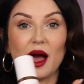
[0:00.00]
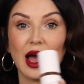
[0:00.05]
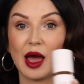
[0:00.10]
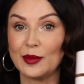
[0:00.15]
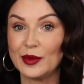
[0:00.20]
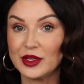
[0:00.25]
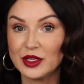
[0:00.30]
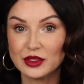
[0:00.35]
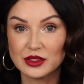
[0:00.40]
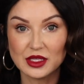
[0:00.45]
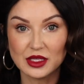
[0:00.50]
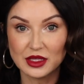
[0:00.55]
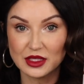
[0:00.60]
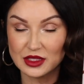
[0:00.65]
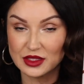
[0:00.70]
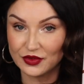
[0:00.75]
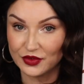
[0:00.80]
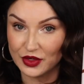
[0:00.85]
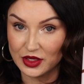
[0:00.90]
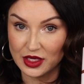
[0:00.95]
I've been using
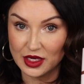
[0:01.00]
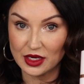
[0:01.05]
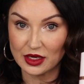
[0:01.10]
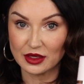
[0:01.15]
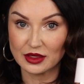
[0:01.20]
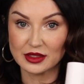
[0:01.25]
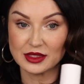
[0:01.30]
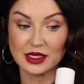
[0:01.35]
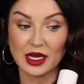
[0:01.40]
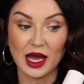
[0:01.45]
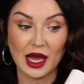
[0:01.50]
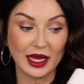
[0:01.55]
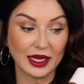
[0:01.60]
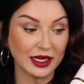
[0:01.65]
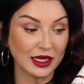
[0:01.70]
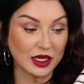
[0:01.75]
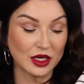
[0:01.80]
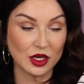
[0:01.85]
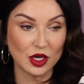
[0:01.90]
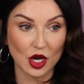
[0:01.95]
this for years. I
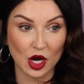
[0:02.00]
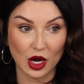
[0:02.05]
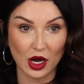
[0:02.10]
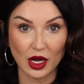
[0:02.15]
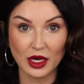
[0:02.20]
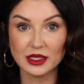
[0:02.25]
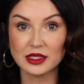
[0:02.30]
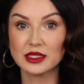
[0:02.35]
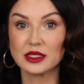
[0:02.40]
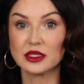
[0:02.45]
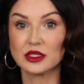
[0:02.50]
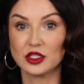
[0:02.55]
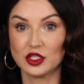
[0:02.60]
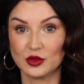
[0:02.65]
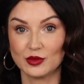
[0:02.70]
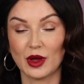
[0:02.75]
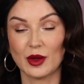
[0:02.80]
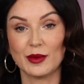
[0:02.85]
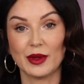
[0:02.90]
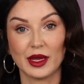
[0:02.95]
cannot
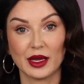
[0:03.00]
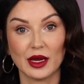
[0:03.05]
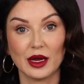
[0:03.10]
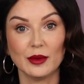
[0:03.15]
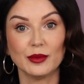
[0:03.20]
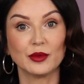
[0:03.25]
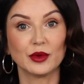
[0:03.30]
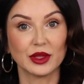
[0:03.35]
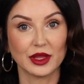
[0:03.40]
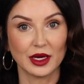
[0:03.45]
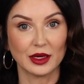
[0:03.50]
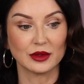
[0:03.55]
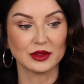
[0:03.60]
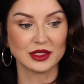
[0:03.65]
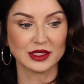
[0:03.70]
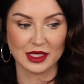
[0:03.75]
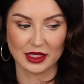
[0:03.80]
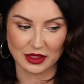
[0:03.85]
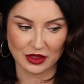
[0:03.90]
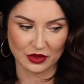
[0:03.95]
do my makeup
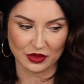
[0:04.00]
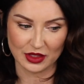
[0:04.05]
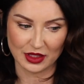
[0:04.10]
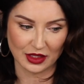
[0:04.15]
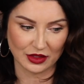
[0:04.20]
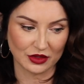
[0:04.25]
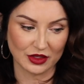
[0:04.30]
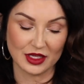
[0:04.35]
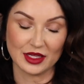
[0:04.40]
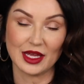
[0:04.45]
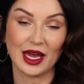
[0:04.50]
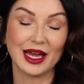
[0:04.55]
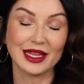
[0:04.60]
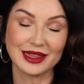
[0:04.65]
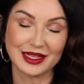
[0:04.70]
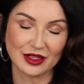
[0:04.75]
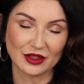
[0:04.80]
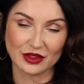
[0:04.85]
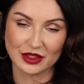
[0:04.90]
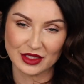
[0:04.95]
without sunscreen underneath. I
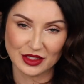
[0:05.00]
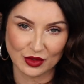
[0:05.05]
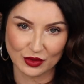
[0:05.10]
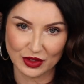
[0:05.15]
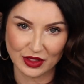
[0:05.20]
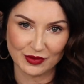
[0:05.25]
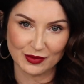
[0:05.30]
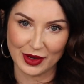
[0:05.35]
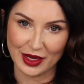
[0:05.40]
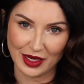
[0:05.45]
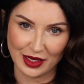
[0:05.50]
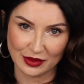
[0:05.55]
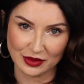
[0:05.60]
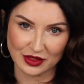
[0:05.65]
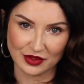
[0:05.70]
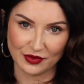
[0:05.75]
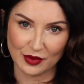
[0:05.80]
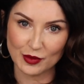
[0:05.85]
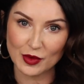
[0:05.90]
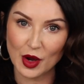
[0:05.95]
literally don't leave my
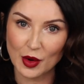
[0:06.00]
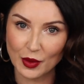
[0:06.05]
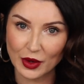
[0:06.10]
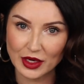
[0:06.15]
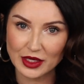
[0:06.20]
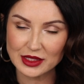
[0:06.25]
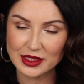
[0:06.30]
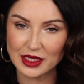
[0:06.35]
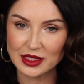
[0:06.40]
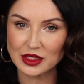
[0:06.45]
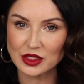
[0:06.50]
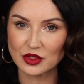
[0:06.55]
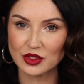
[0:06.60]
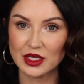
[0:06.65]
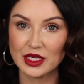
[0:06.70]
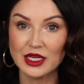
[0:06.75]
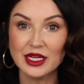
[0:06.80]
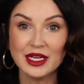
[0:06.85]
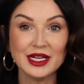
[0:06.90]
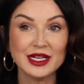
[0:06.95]
house if I'm not wearing sunscreen.